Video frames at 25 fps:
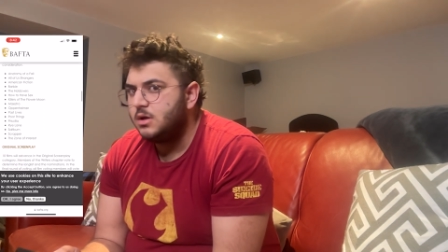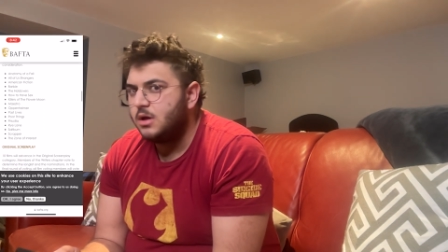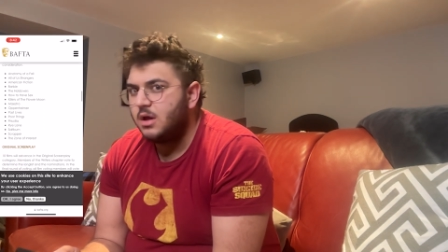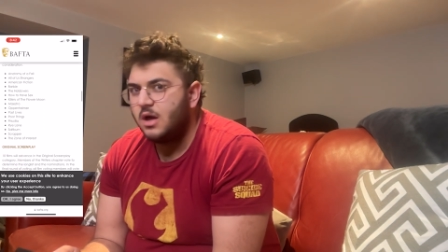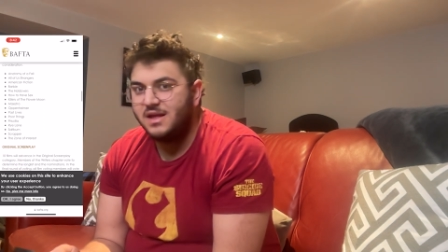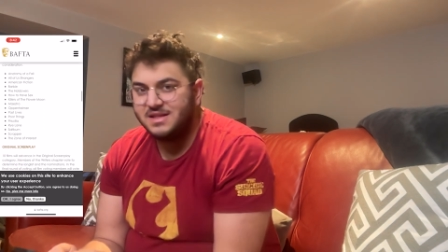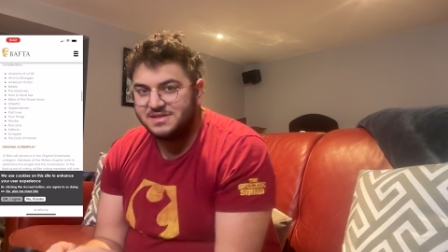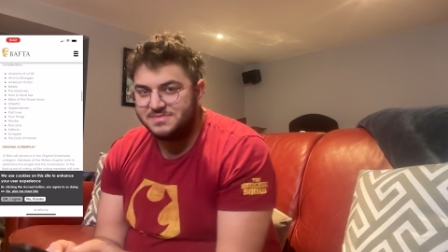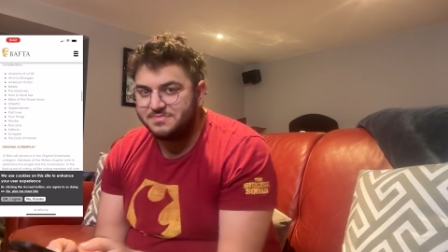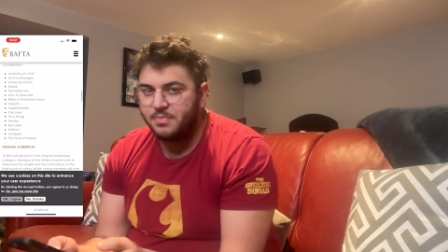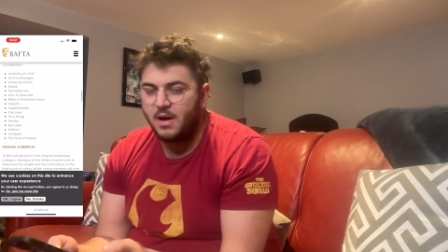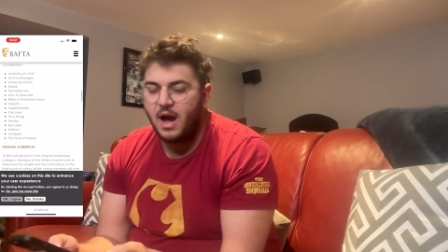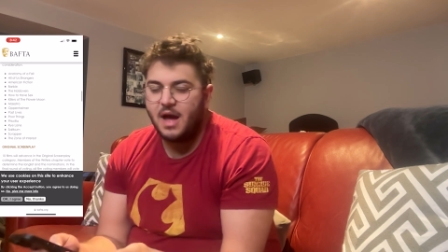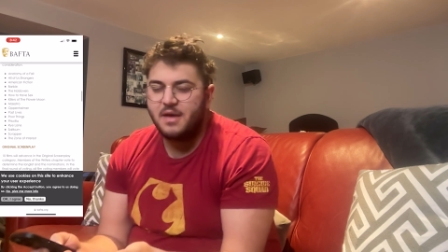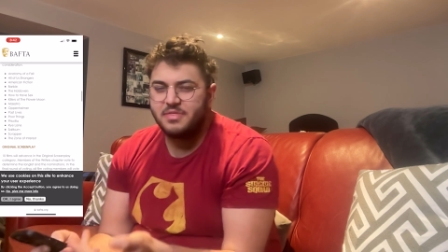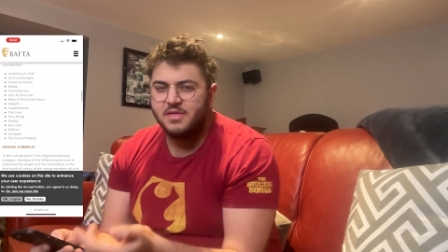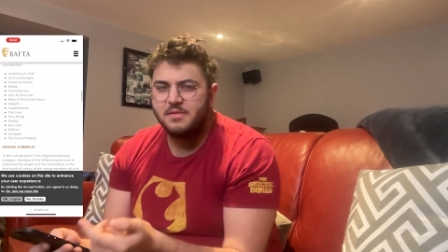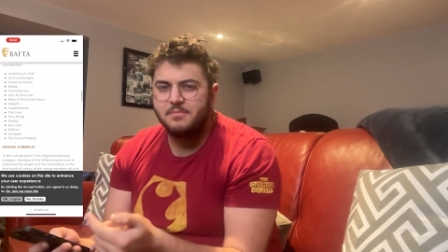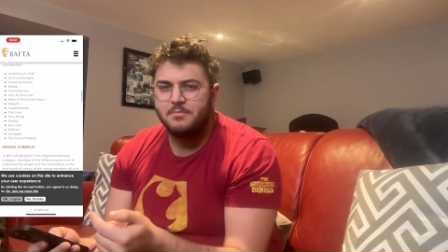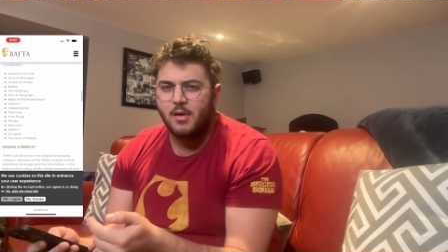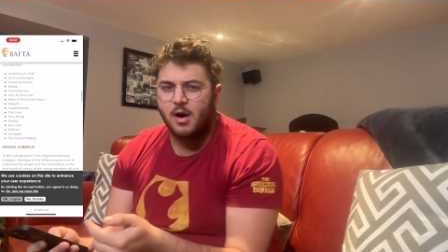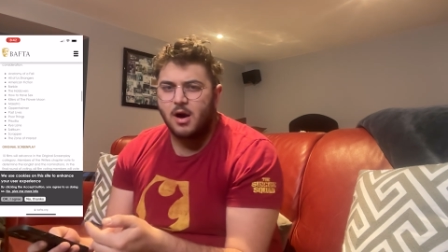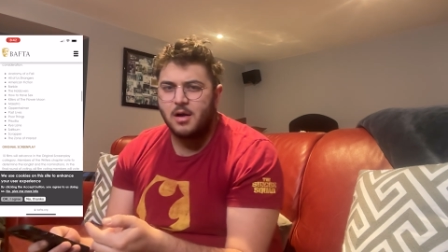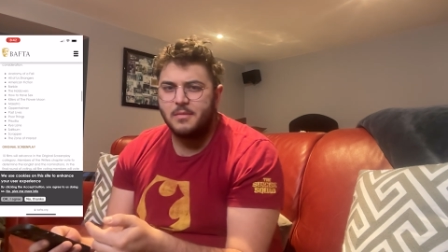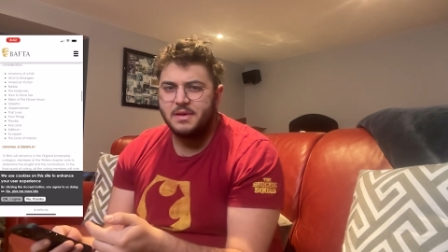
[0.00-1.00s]
Is I think
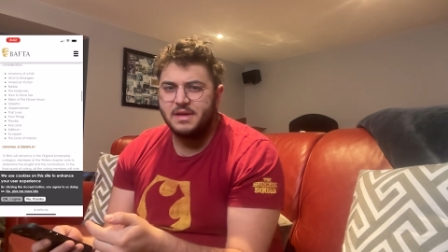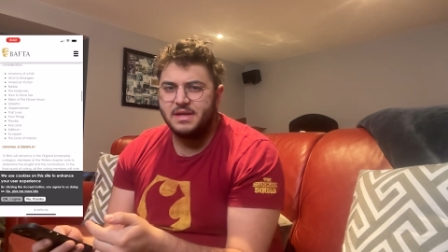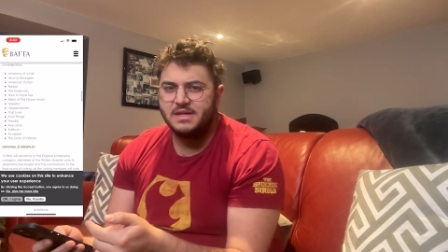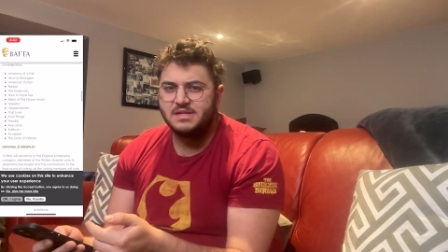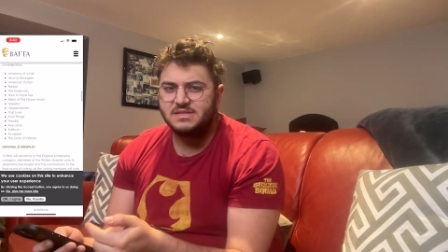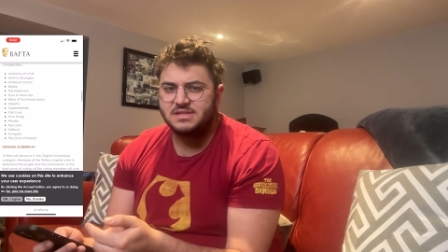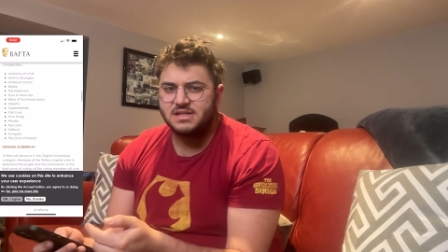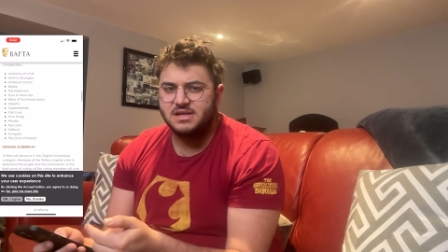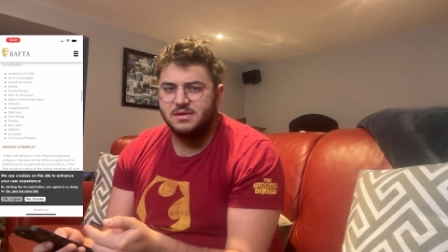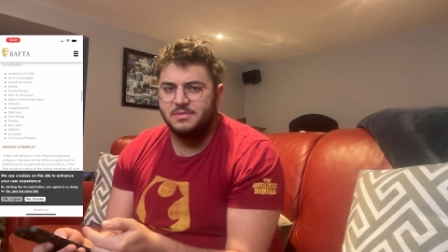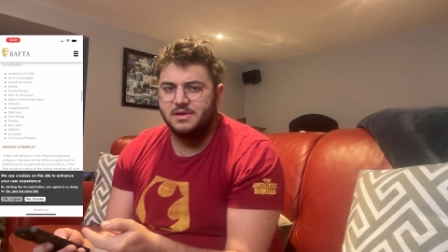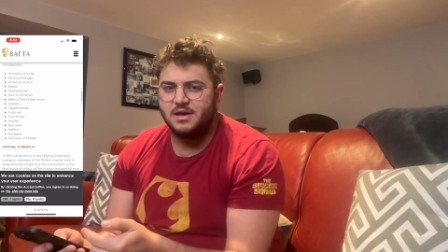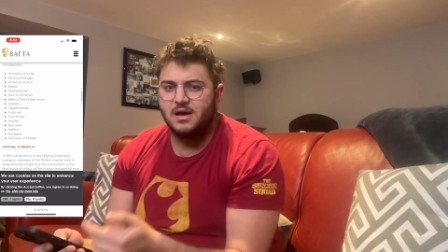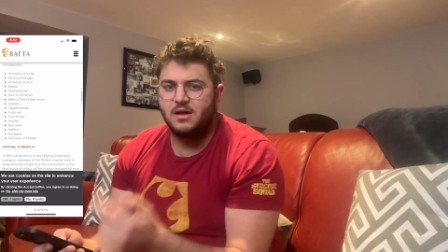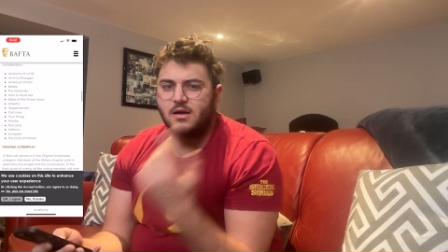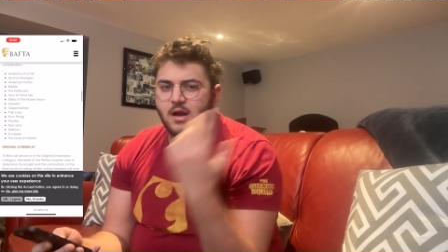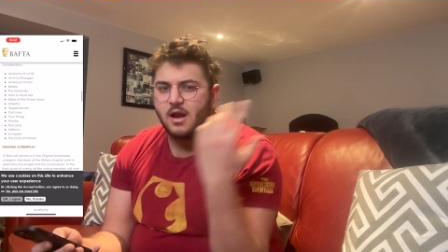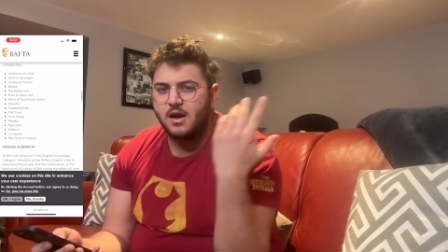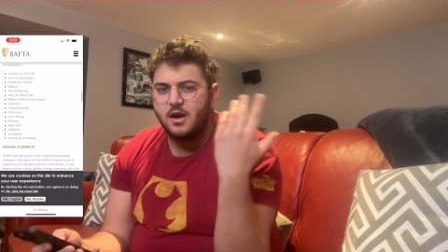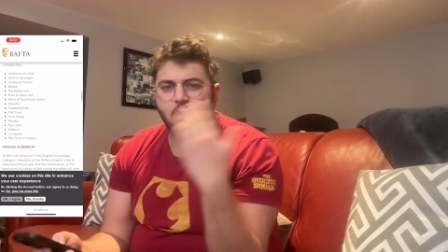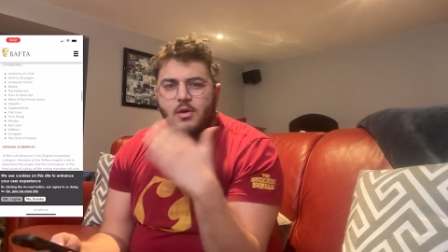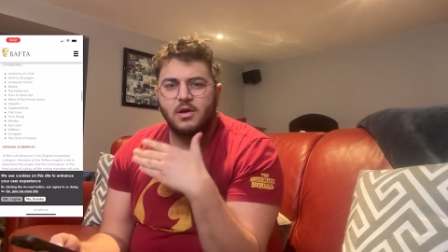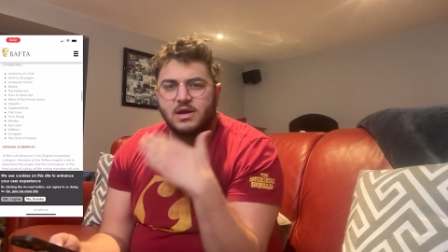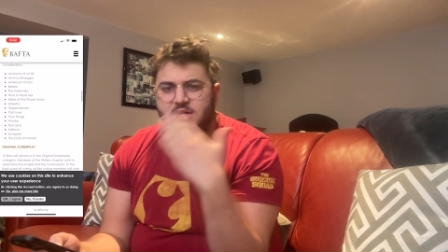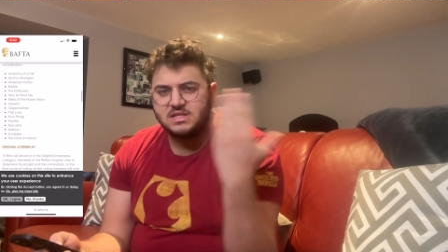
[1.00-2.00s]
Barbie is going to be on there. I
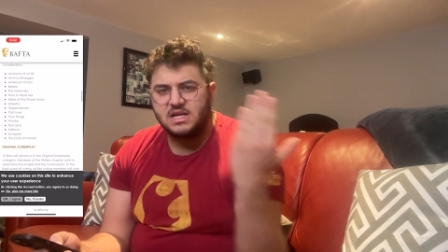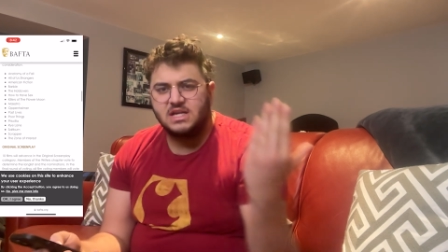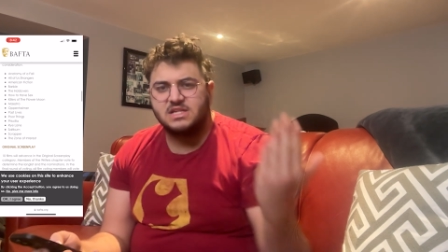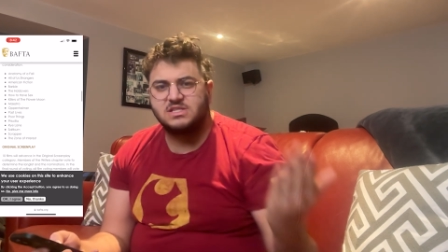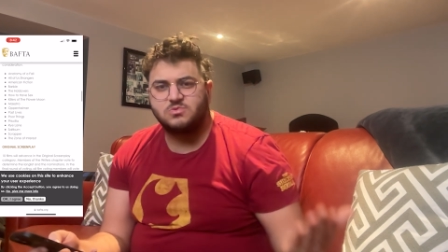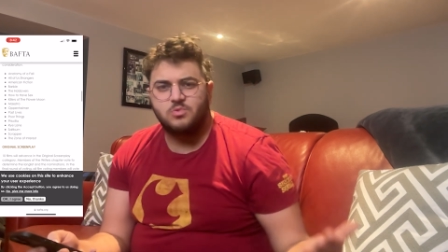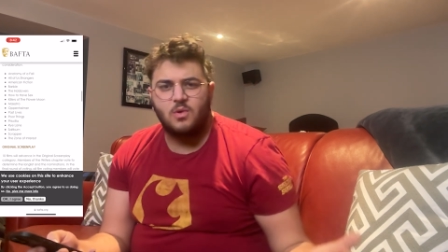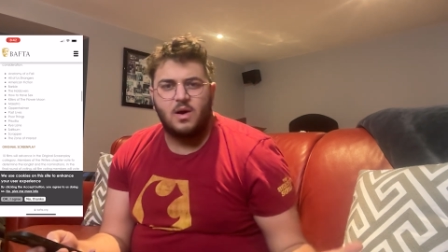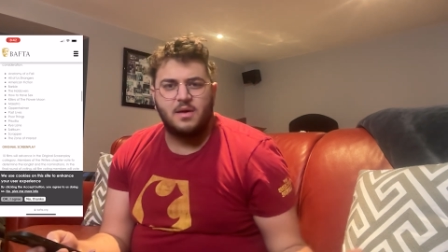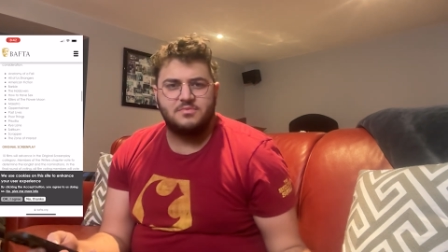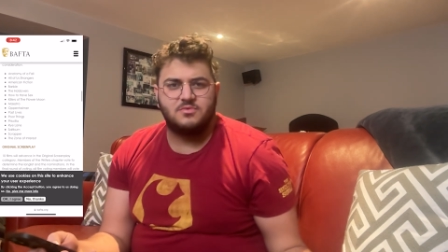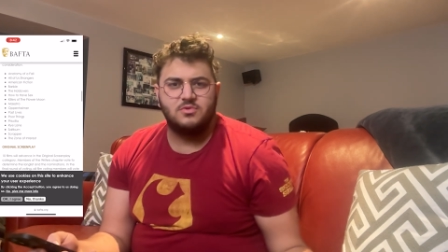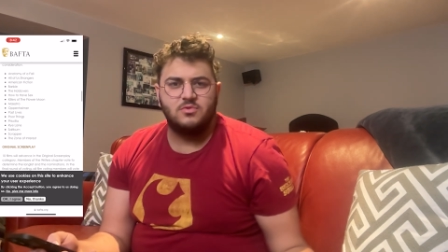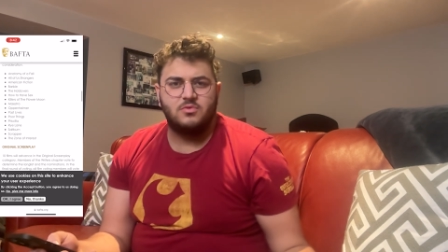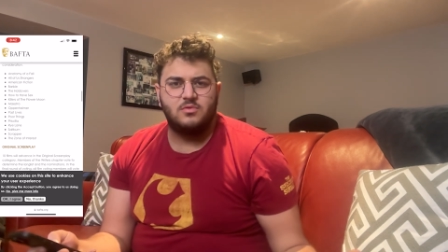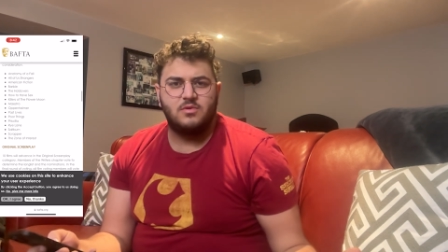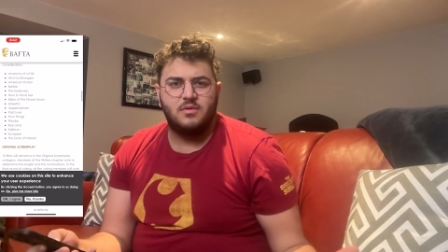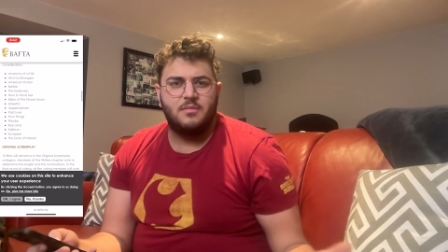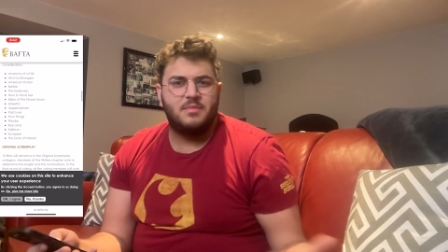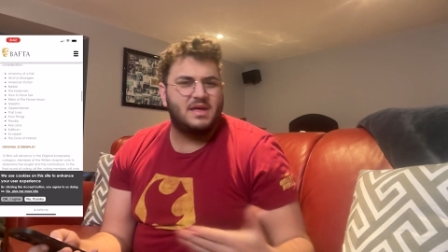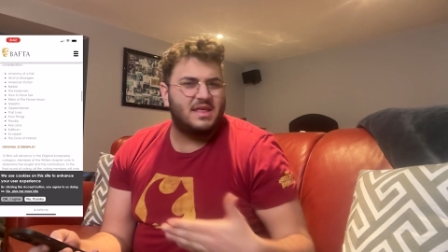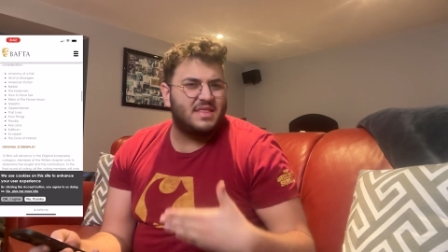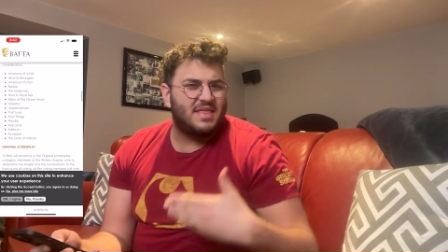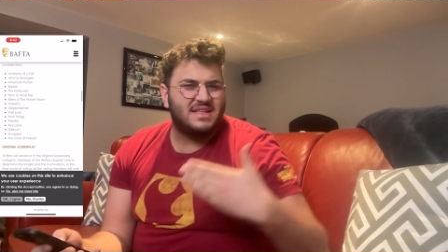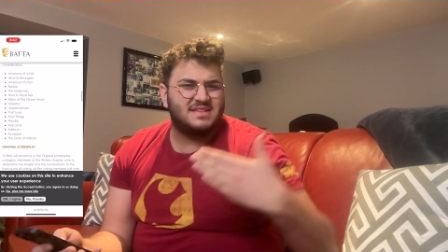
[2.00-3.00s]
know I, swapped,
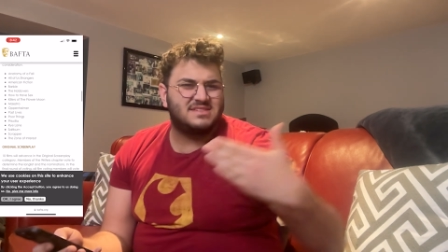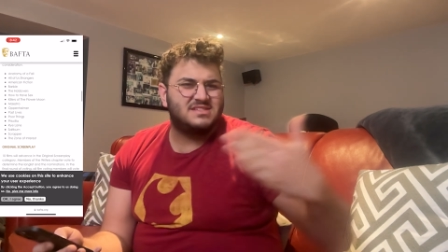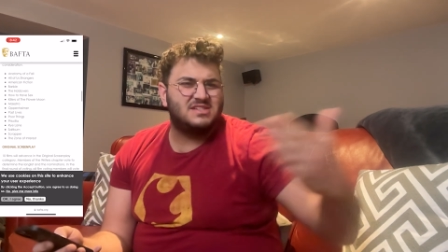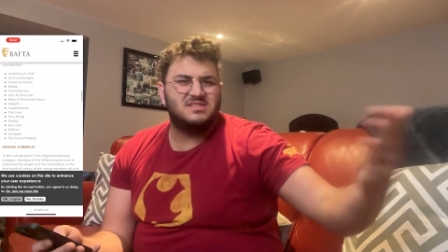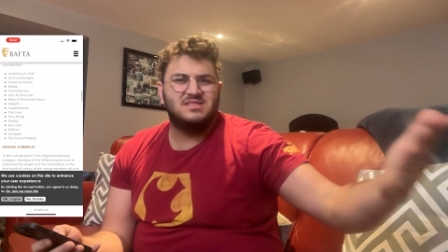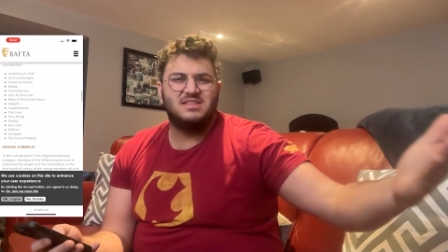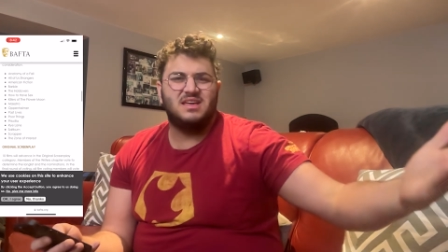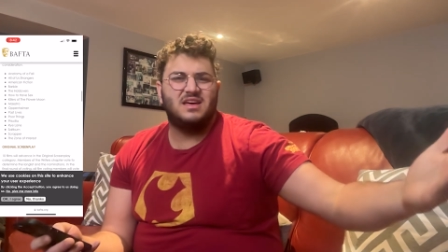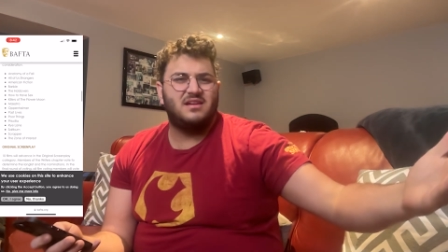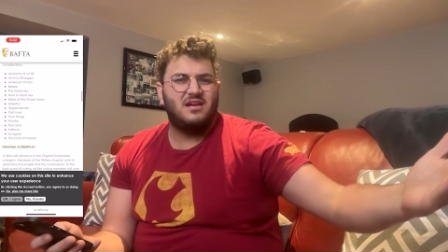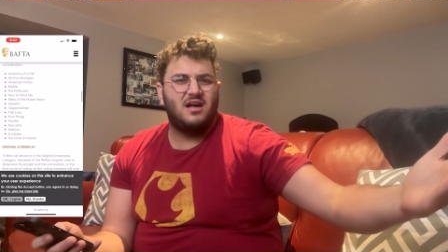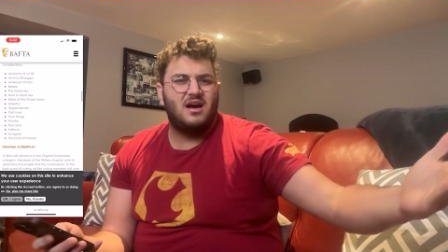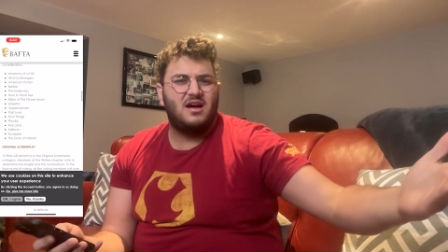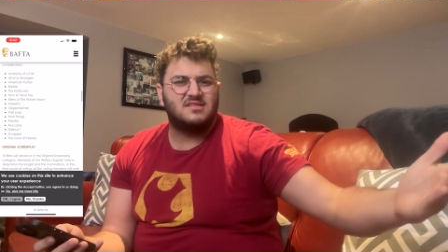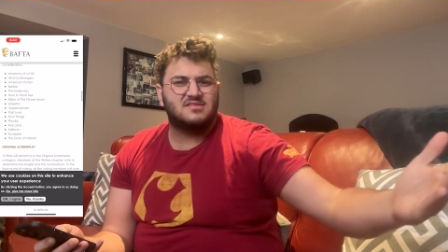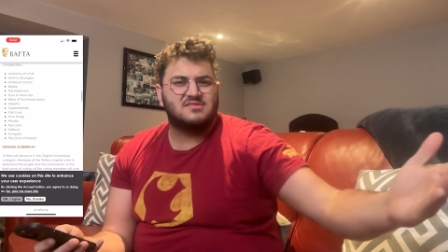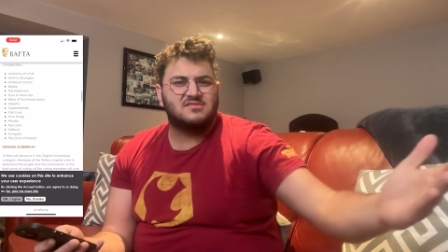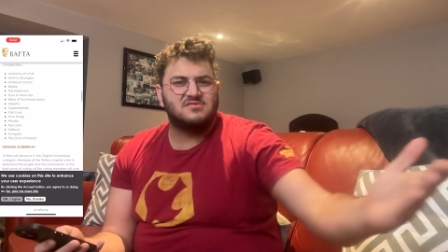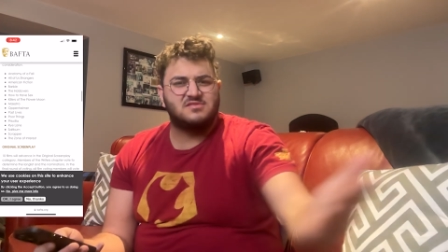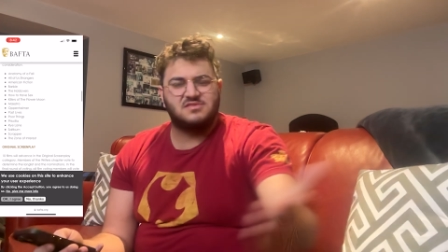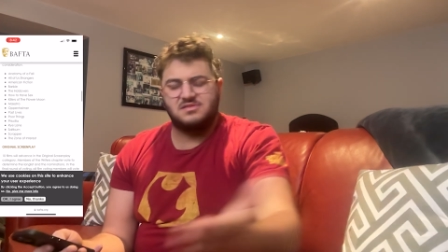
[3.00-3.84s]
but that's an Oscars